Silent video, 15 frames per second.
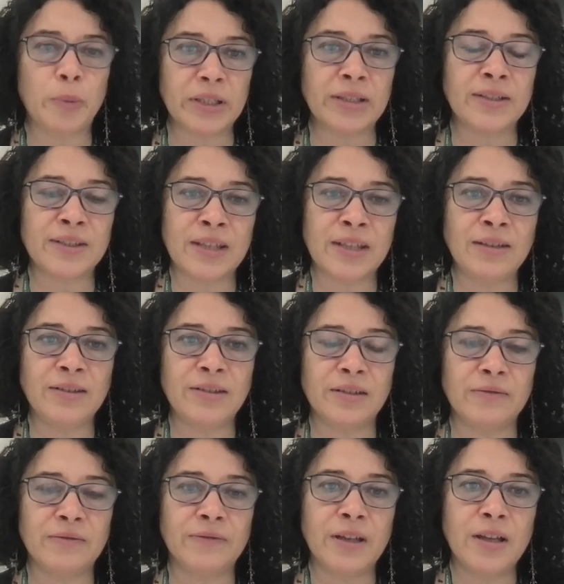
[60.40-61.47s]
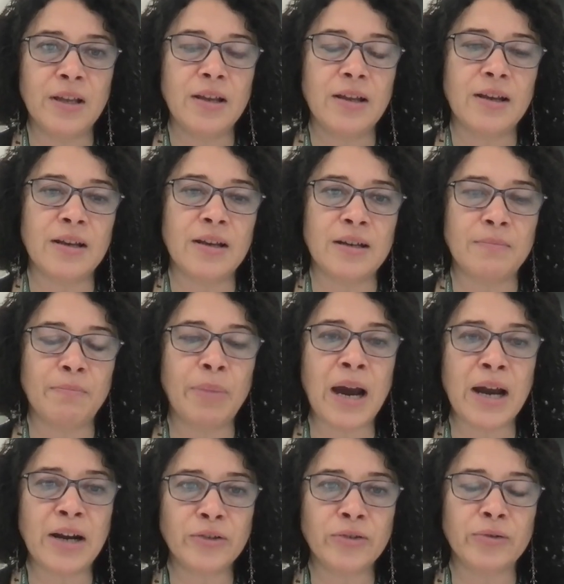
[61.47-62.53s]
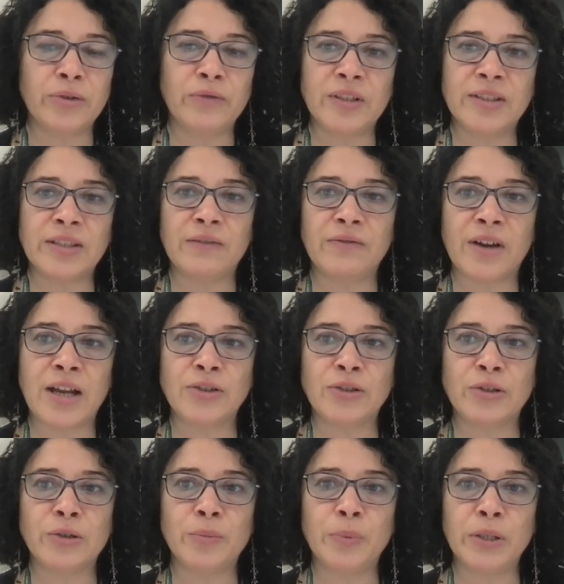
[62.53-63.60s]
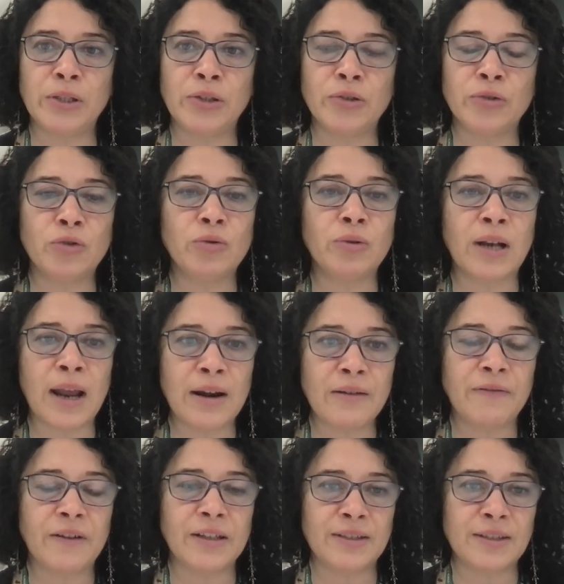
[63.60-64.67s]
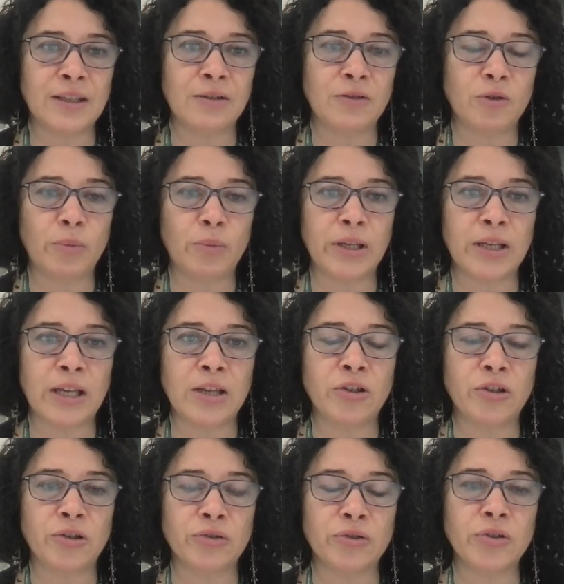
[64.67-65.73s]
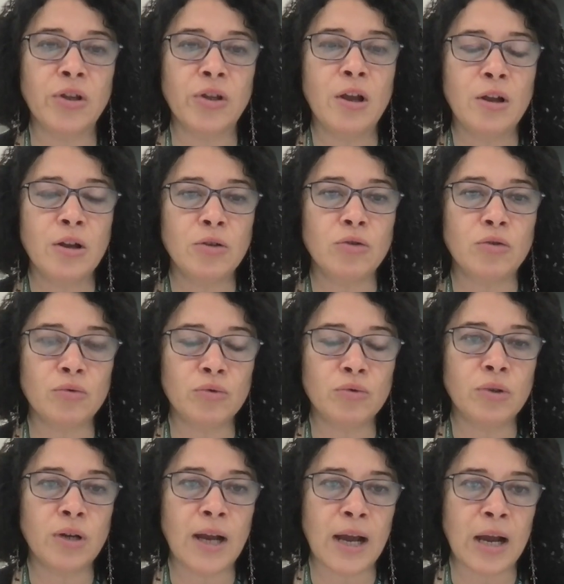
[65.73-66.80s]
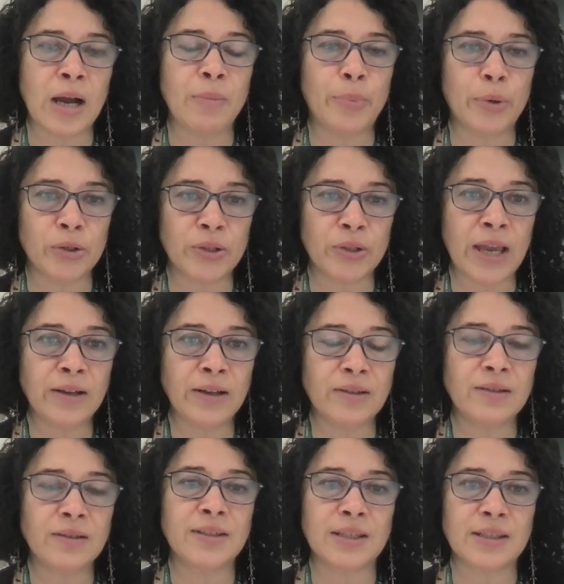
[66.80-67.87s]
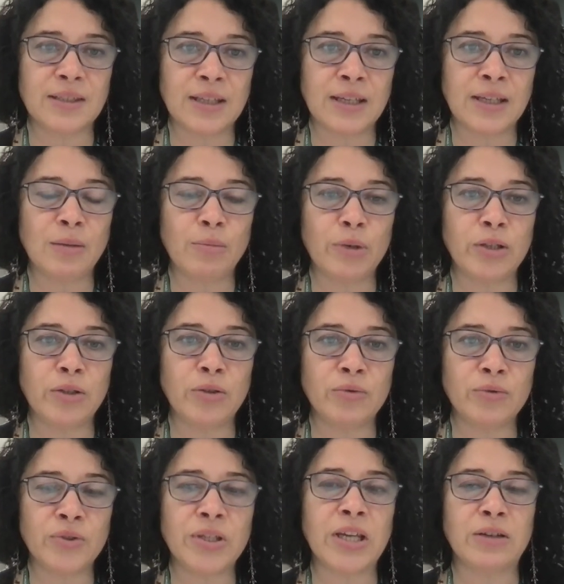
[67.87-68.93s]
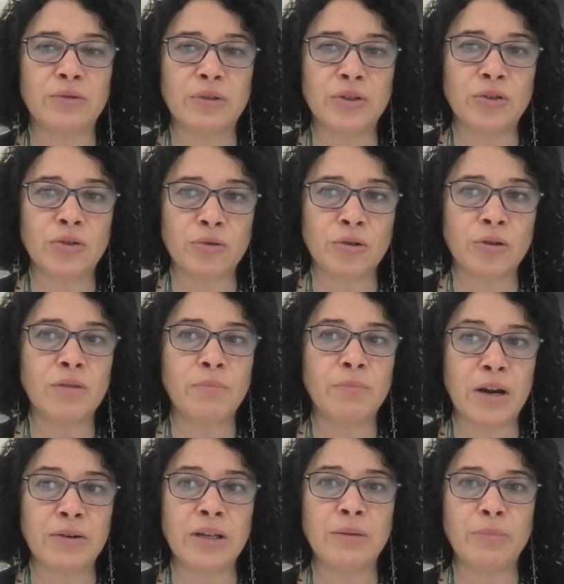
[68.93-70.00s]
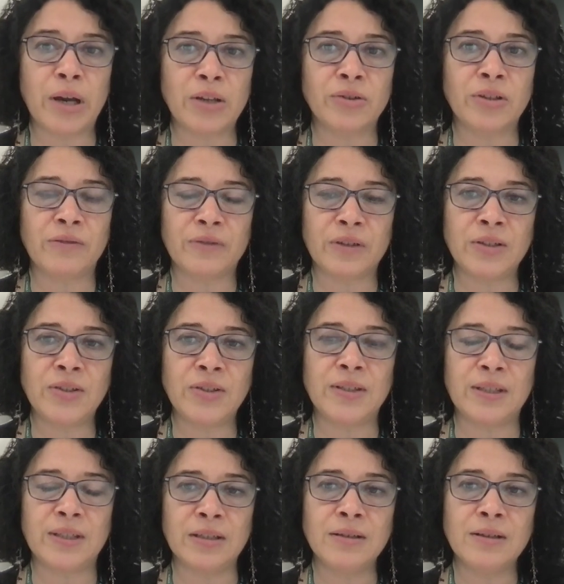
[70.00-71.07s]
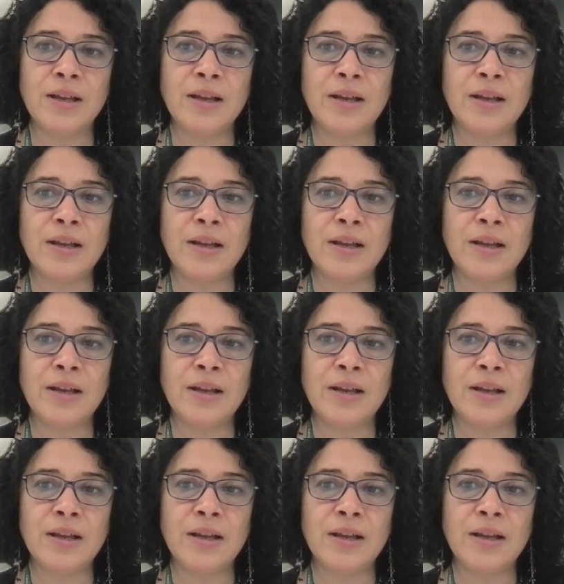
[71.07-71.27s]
an extensive part of its advisory opinion to clarify state obligations to protect, sustainably use, and restore marine biodiversity,